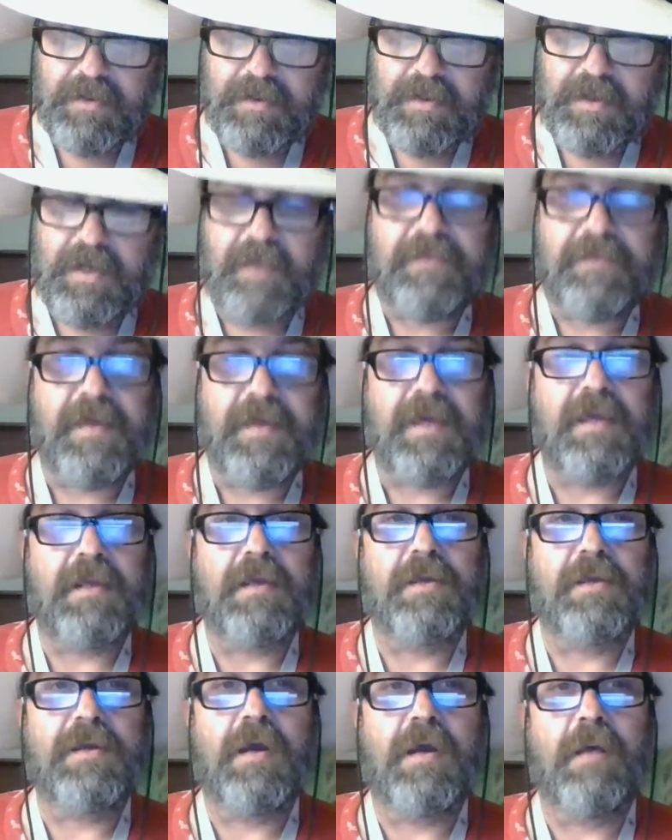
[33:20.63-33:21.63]
And I think it
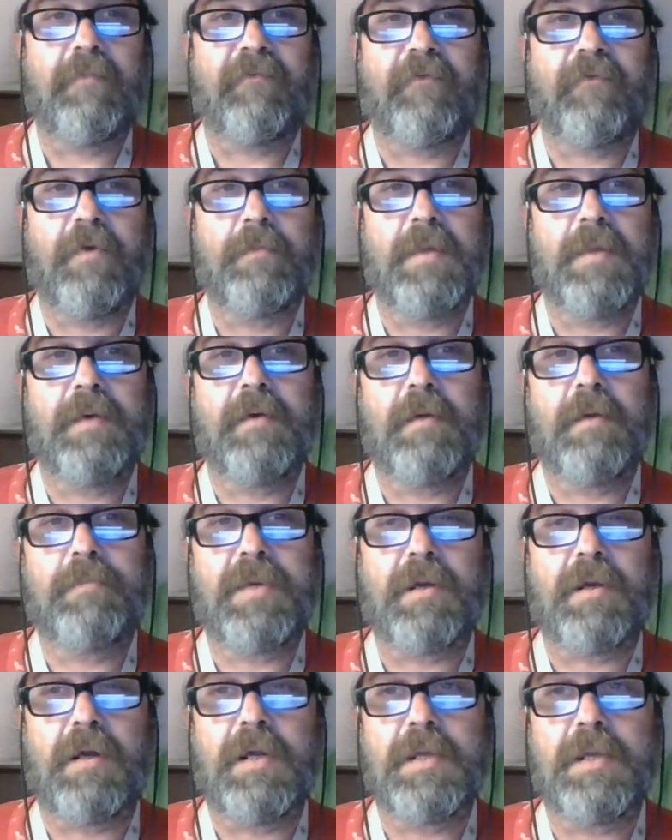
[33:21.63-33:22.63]
could come from a
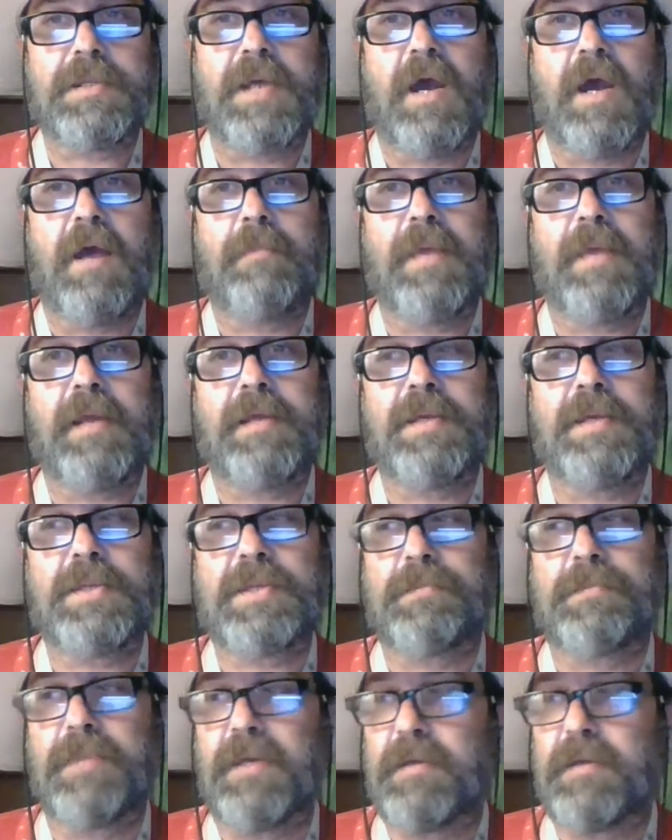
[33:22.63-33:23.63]
period of time that he
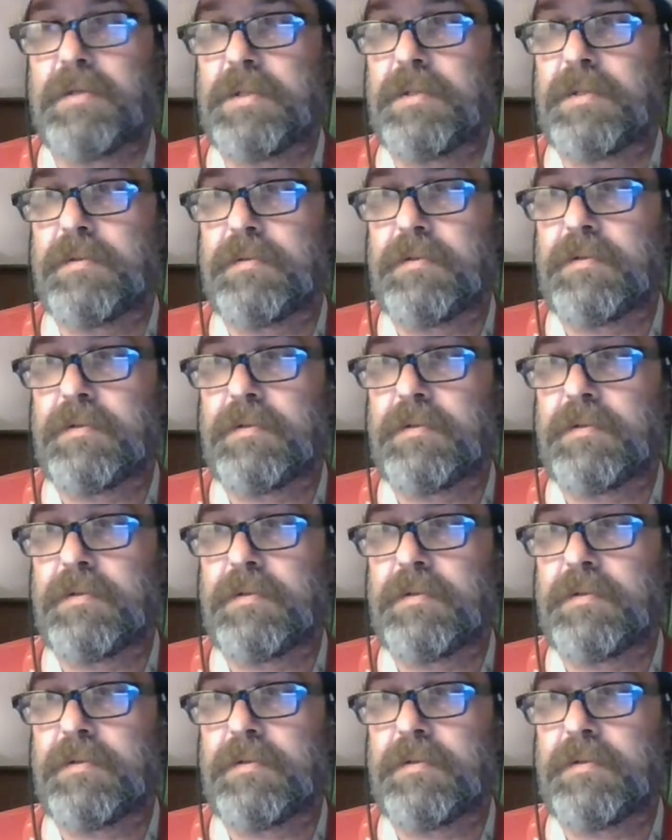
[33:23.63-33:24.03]
spent